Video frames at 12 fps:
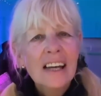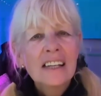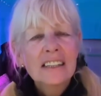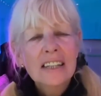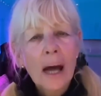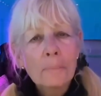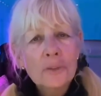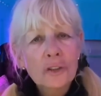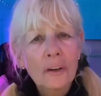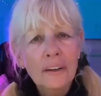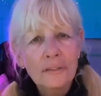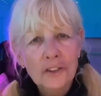Some
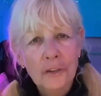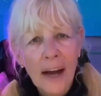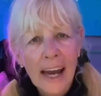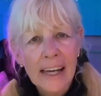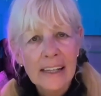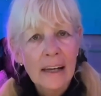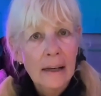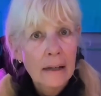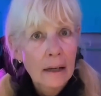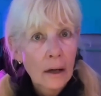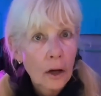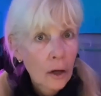sort of trade
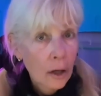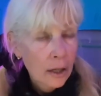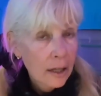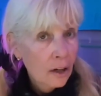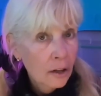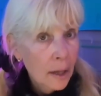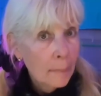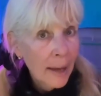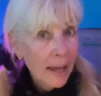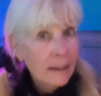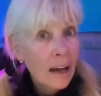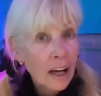could have been